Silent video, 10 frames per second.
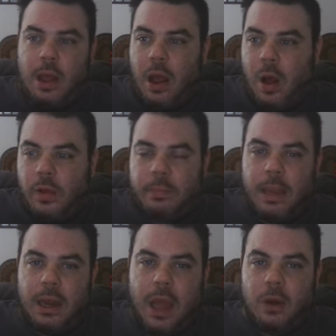I'll
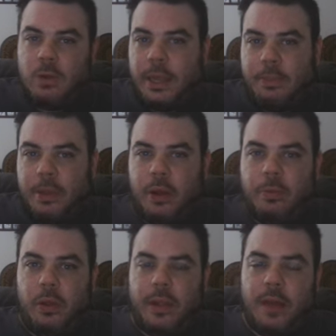admit, I don't like Pierre
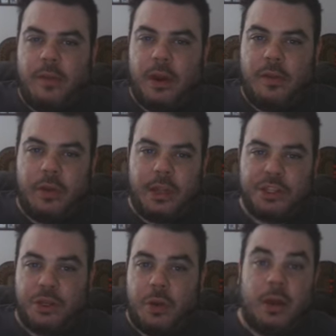Poilievre on every
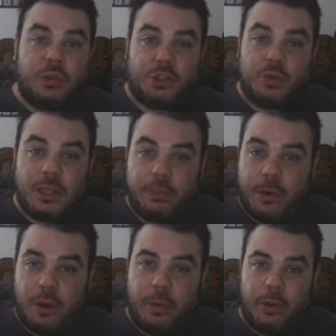issue. I don't trust
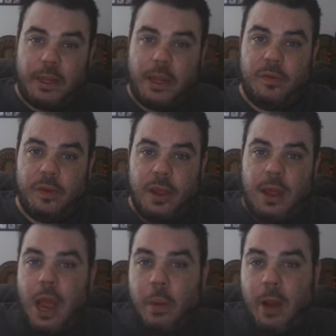Pierre Poilievre.
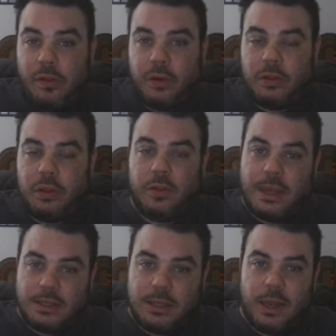However, the
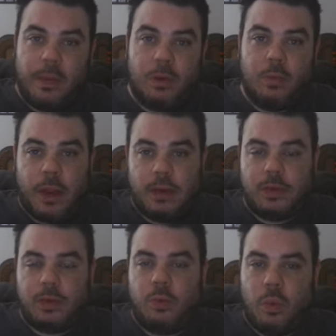last time that rent
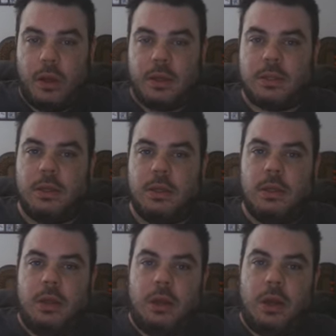was
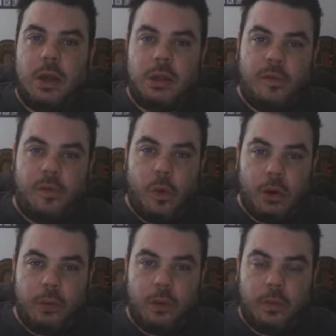
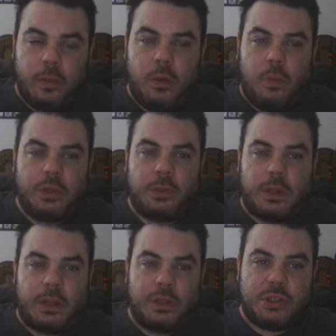affordable was when
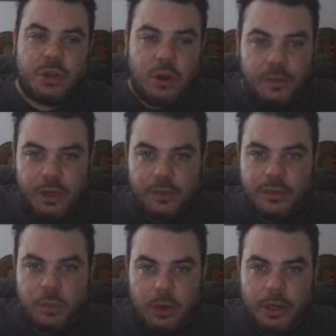
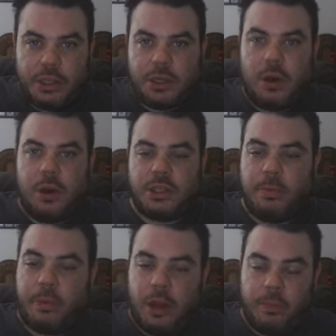conservatives were in charge
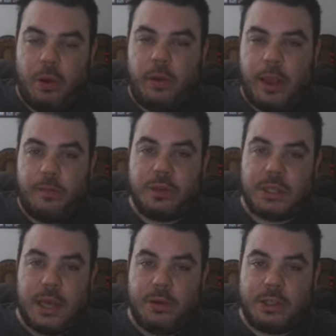and Pierre Poilievre was
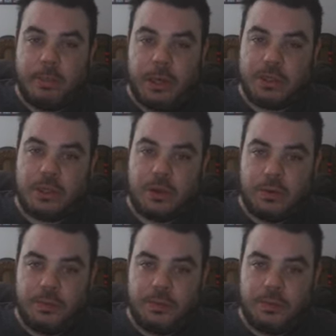the housing minister.